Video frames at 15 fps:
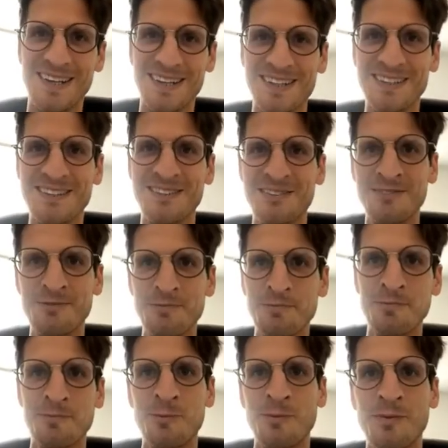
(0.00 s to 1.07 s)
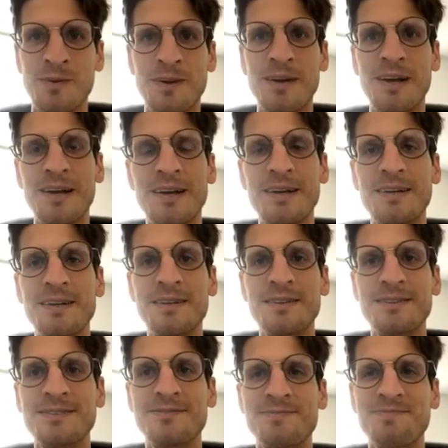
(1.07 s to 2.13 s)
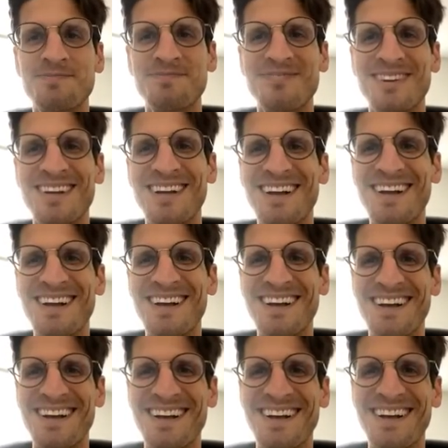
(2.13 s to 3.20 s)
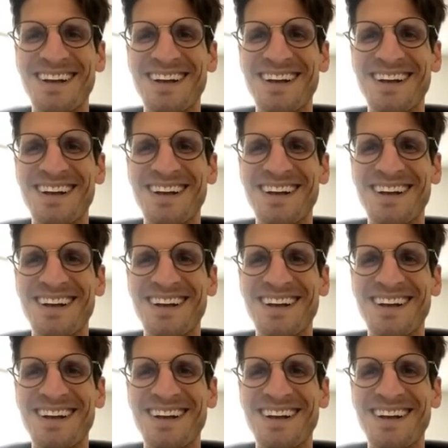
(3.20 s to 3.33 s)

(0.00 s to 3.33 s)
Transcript: [no speech]